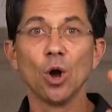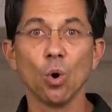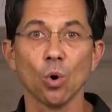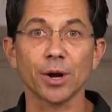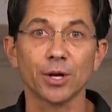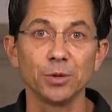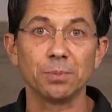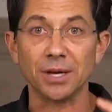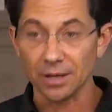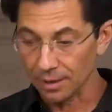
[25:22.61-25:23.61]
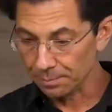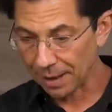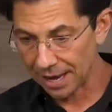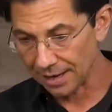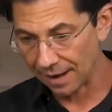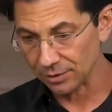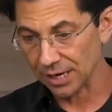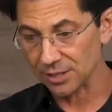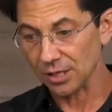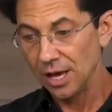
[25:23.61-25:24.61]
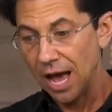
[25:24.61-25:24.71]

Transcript: or it could be paid advertising.